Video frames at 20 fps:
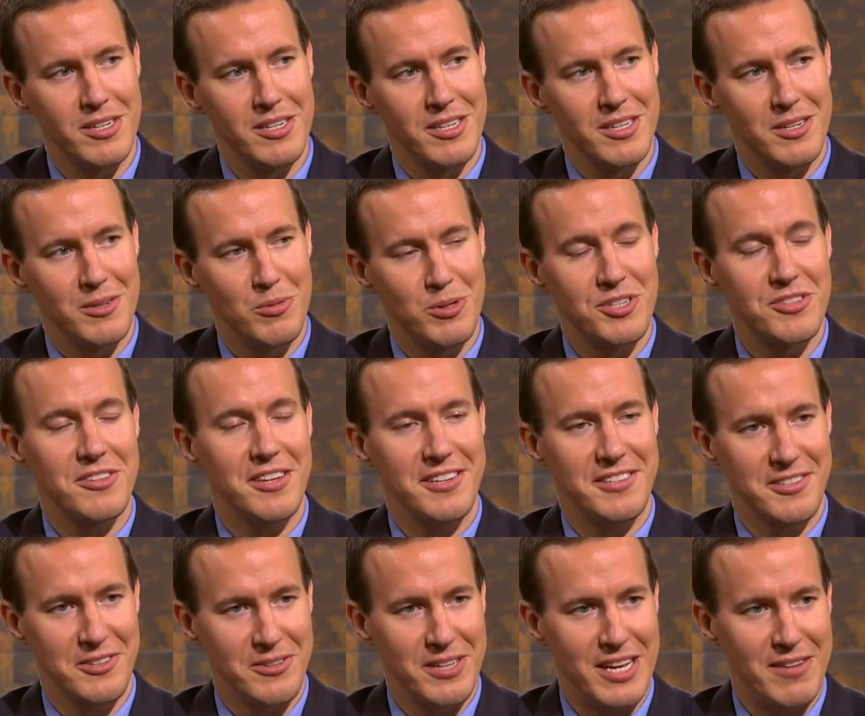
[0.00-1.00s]
oh, which they
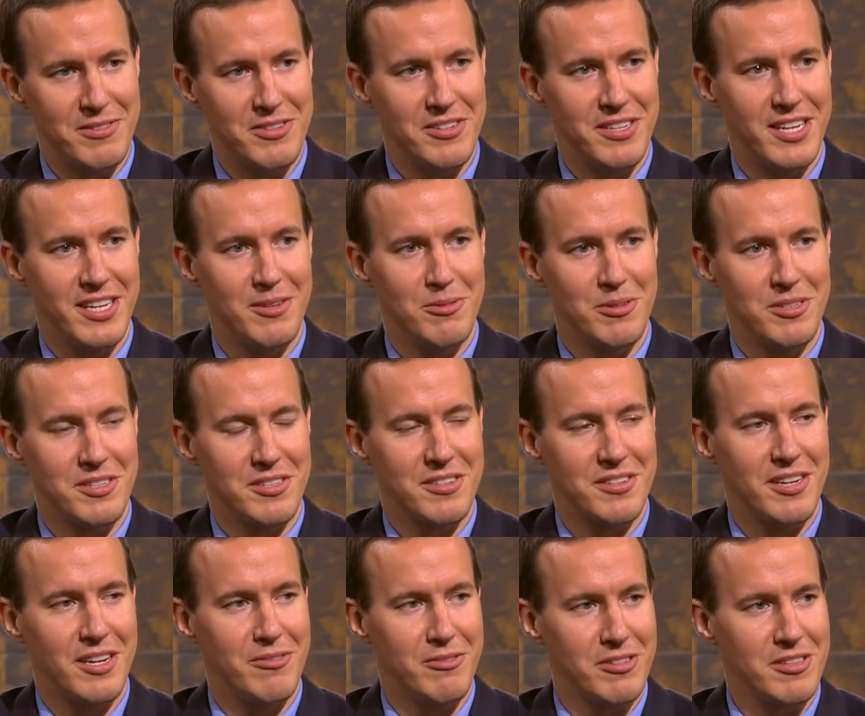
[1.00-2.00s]
still have today, which
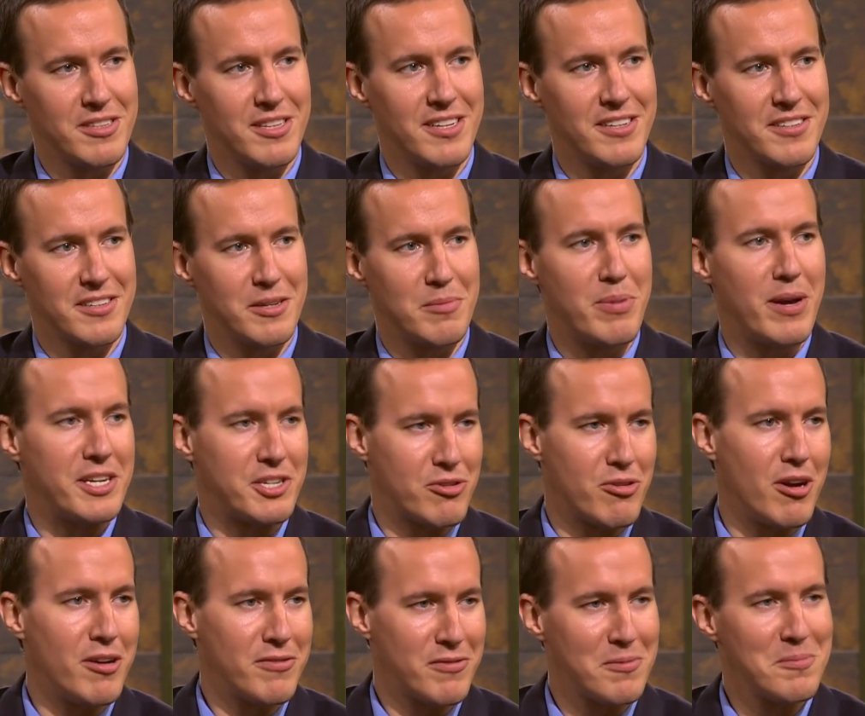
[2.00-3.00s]
I really like, oh, a
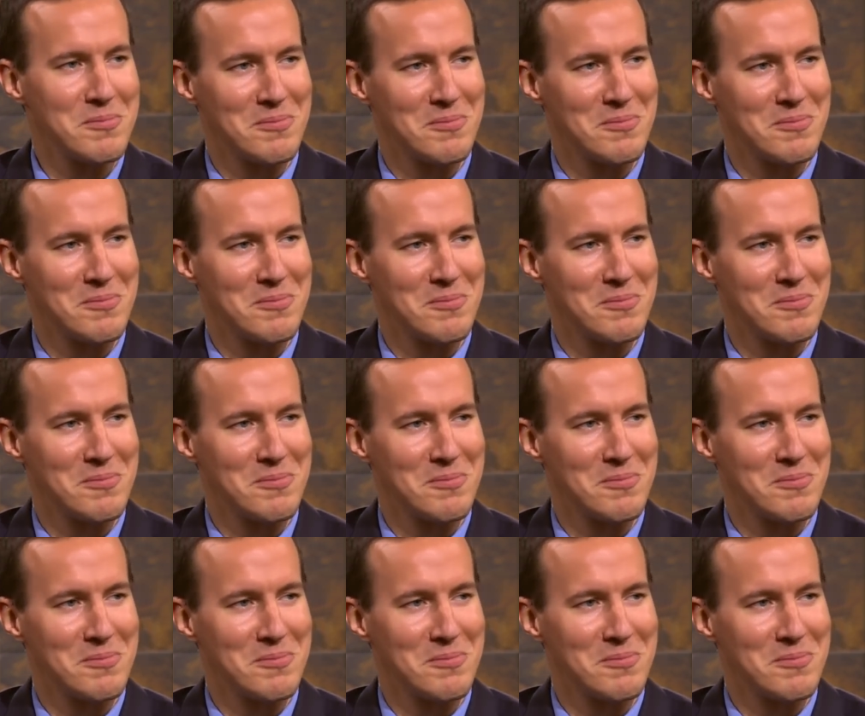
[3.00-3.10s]
Petrov. Neat.